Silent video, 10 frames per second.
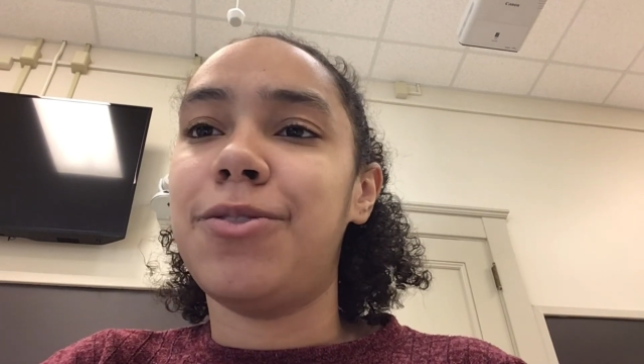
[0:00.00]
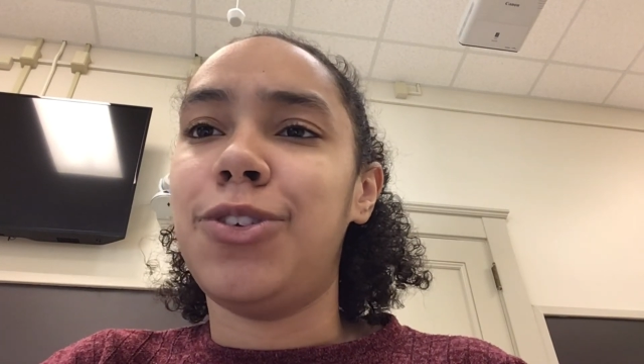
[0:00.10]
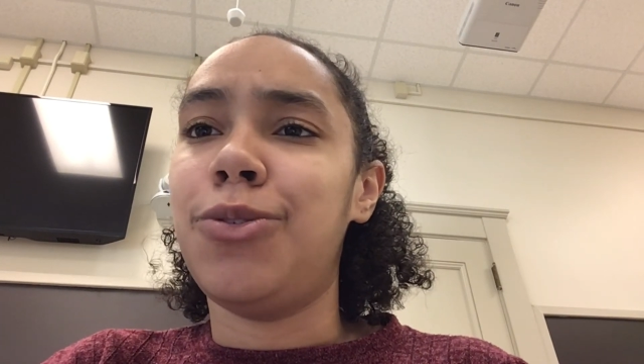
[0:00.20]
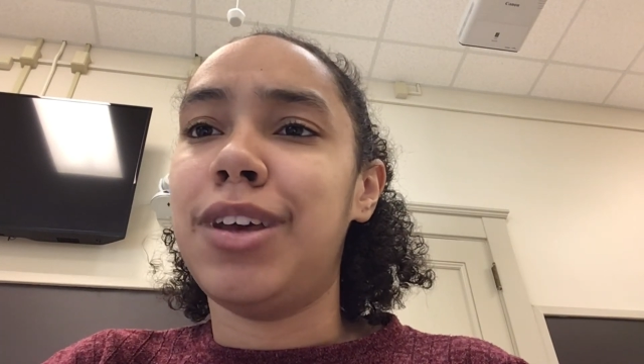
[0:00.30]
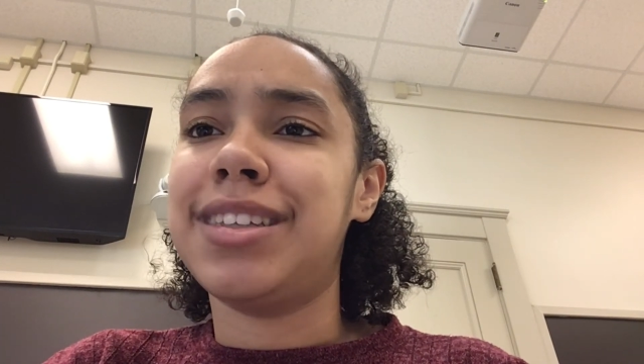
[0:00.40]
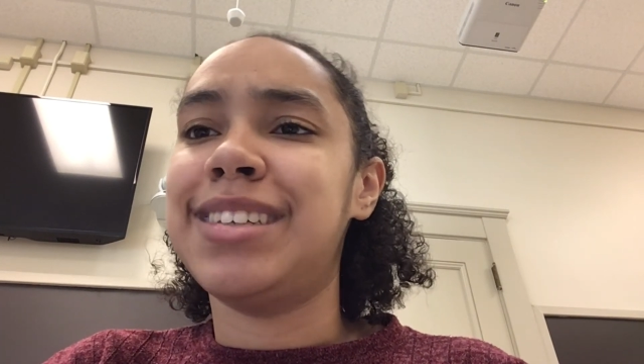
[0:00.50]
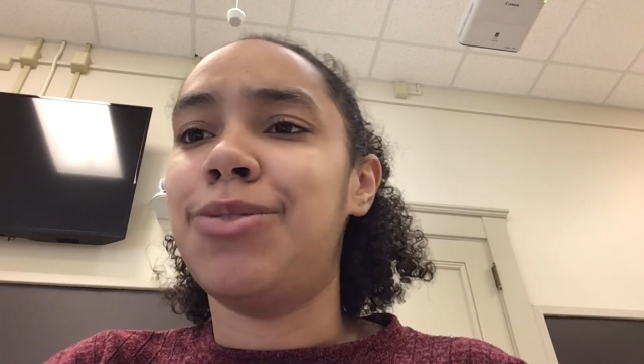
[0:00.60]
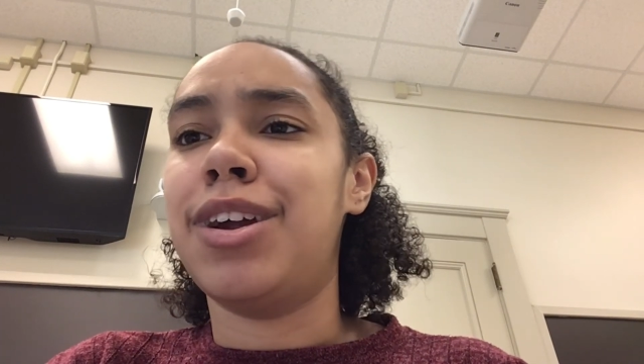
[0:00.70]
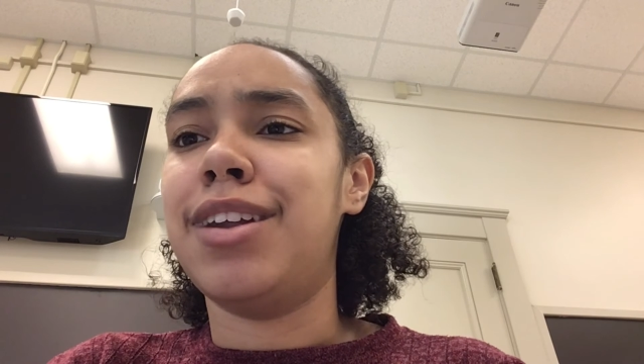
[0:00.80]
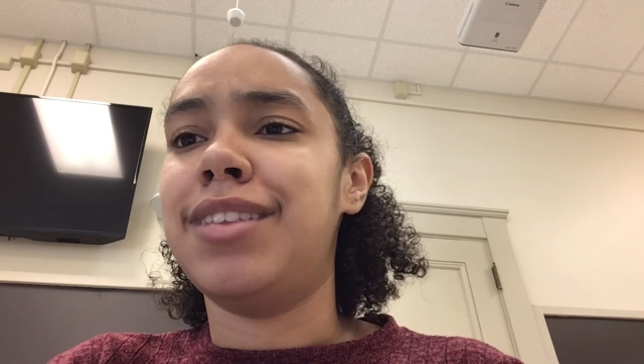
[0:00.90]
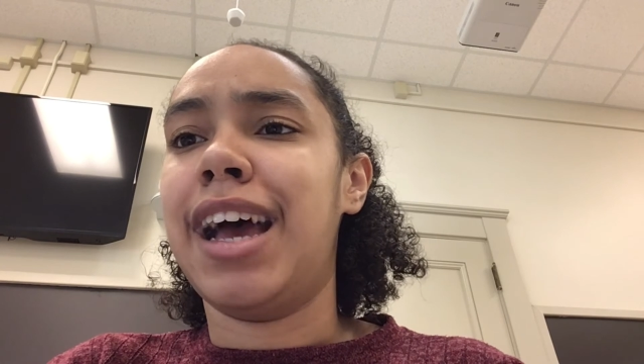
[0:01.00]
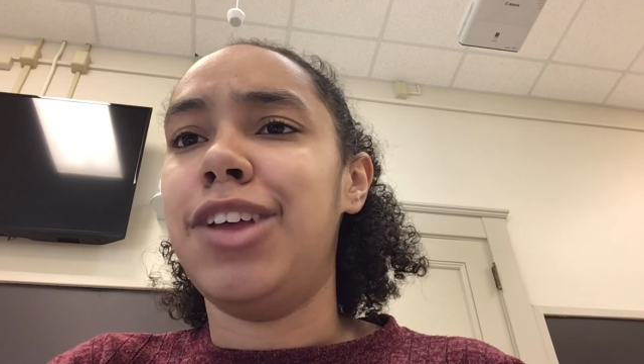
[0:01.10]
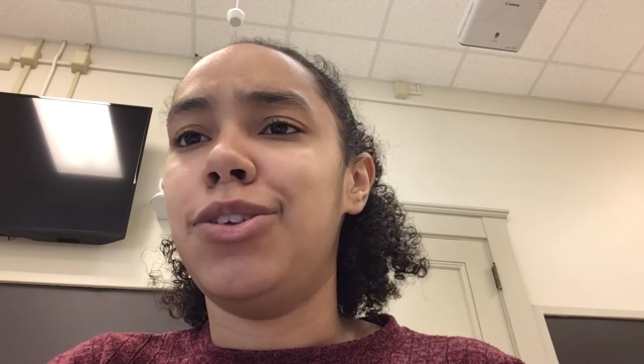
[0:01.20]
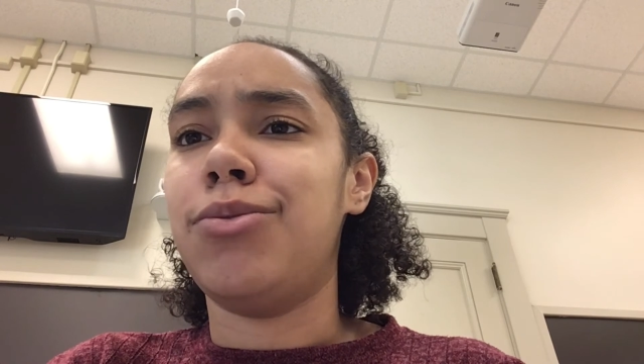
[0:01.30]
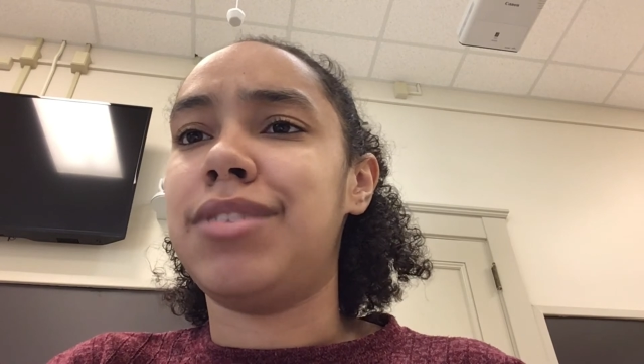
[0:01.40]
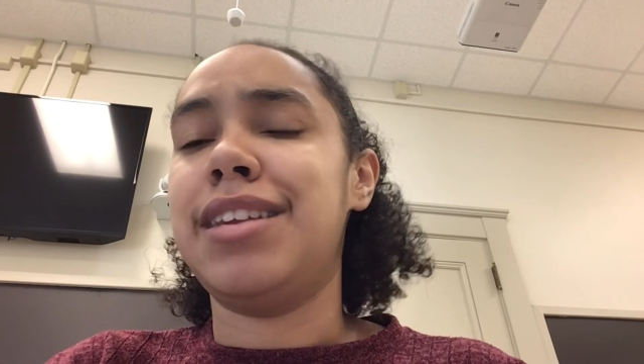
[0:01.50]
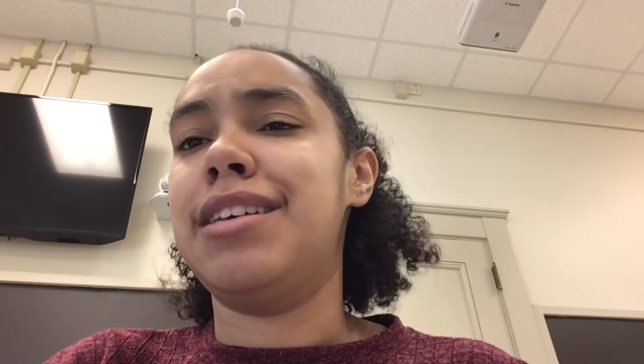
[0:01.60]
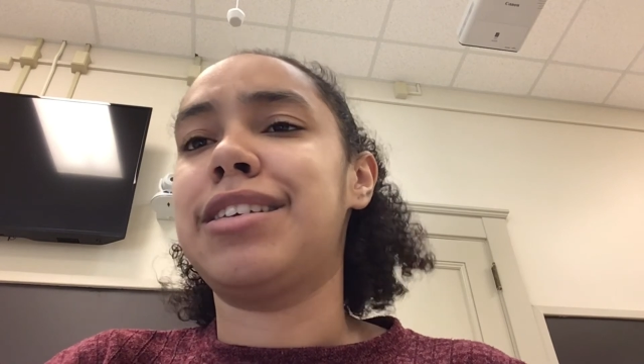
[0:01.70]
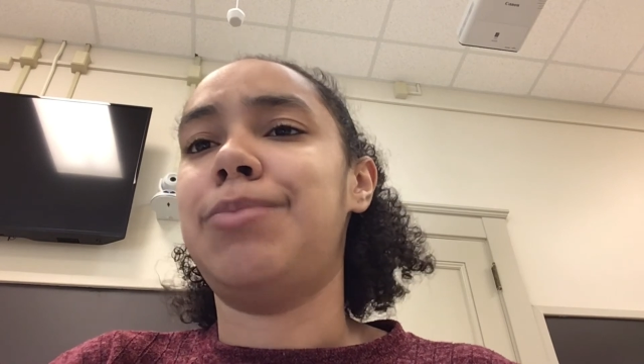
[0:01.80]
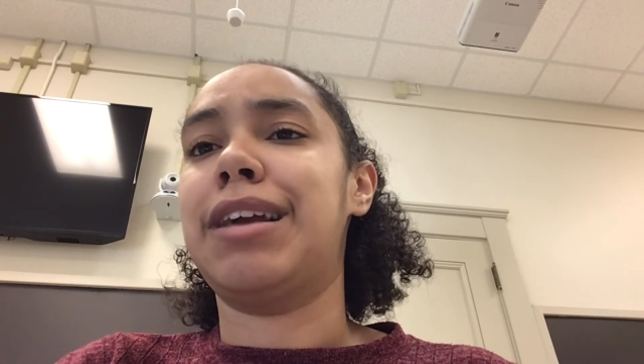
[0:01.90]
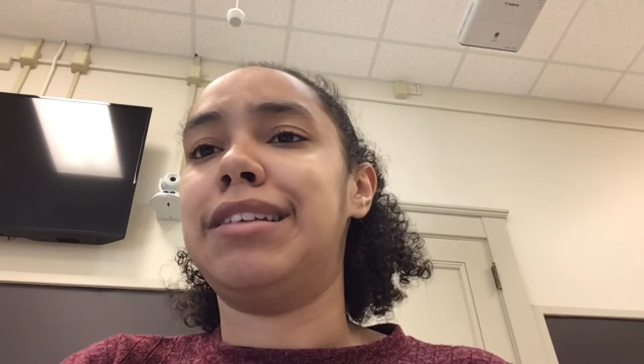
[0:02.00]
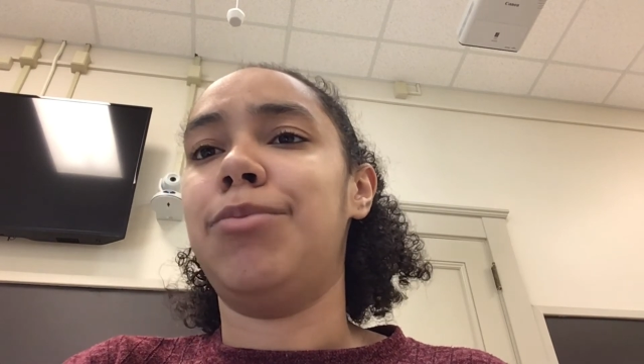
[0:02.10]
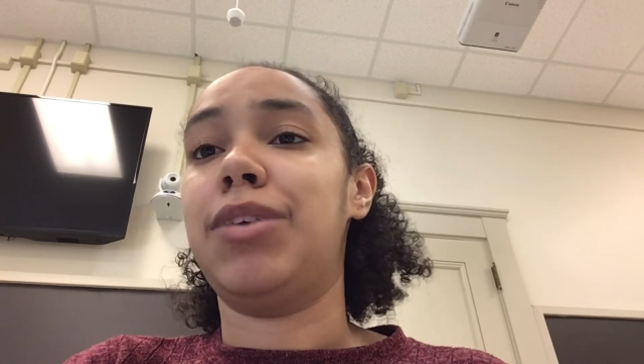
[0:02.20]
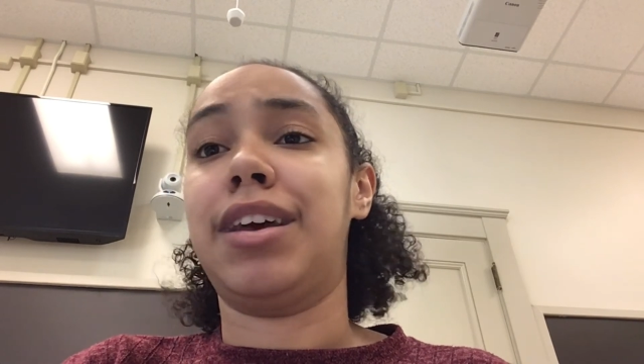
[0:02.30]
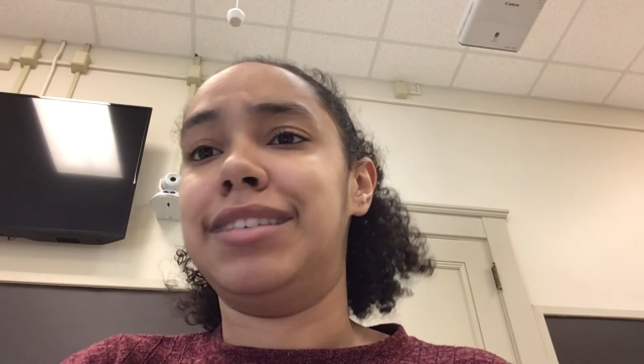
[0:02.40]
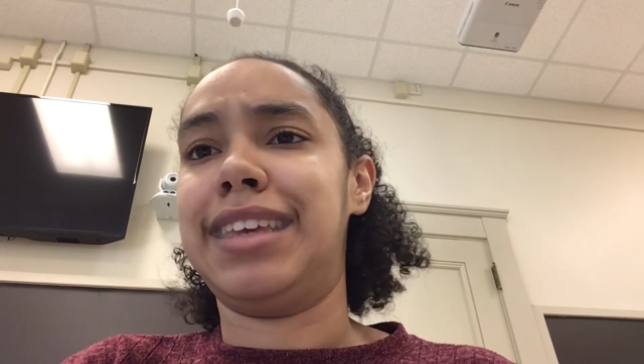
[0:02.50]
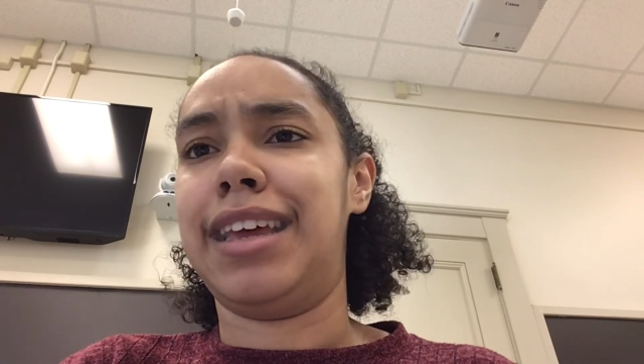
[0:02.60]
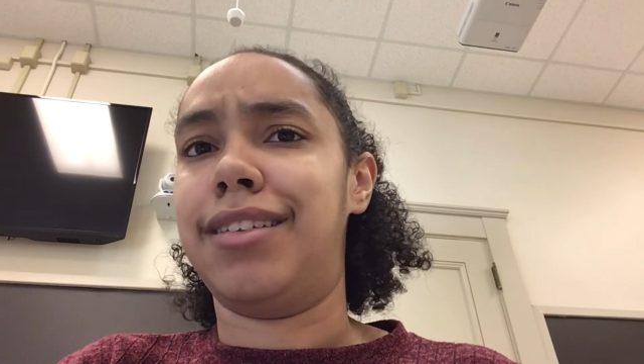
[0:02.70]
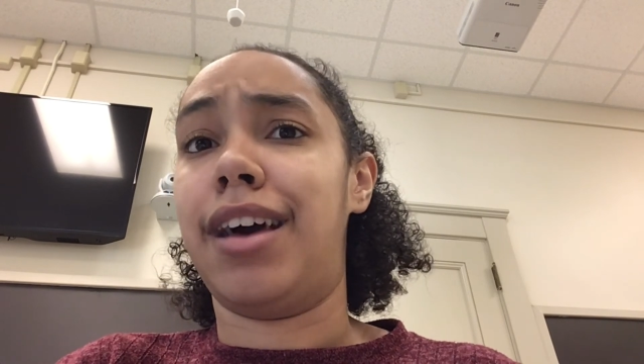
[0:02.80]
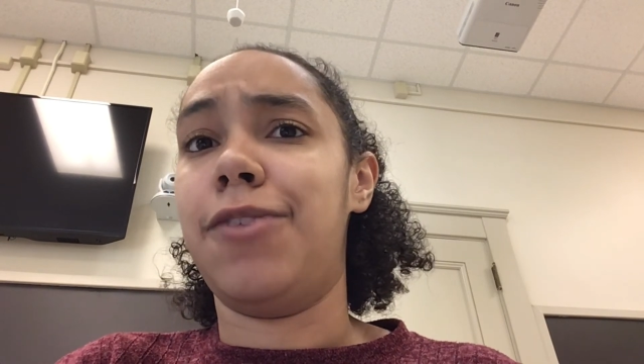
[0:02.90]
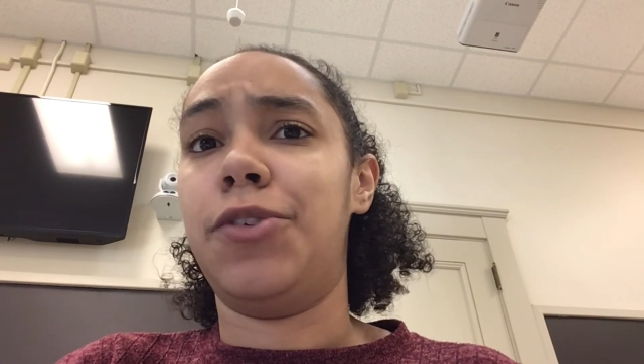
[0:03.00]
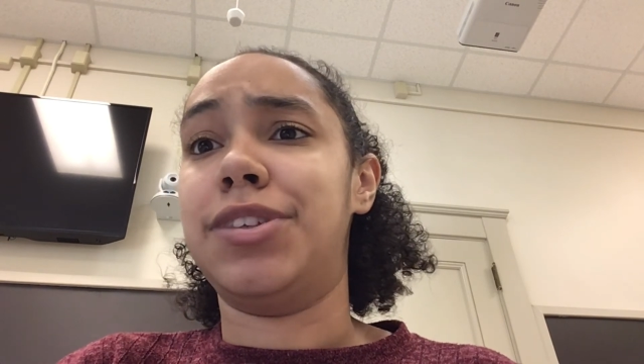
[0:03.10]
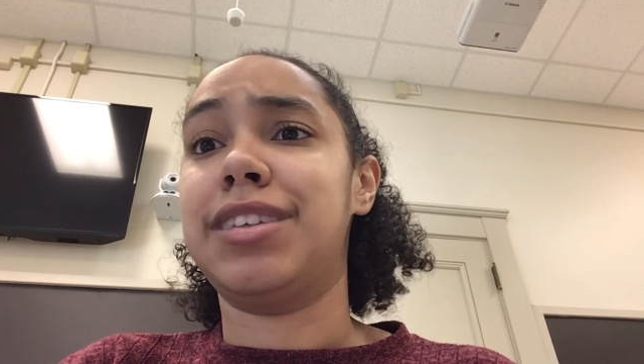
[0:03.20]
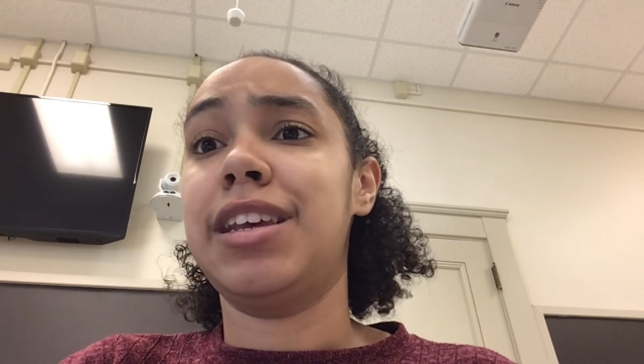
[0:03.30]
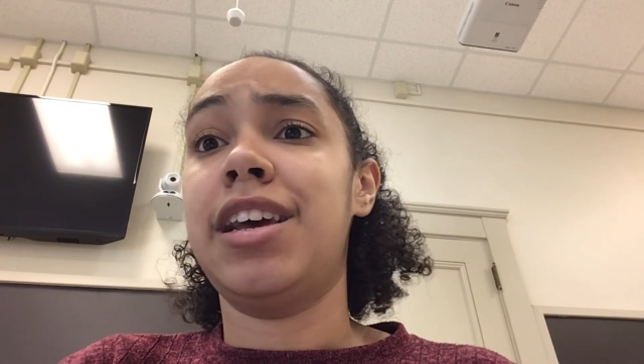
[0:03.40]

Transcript: you get somewhere that you didn't expect it, because again, life is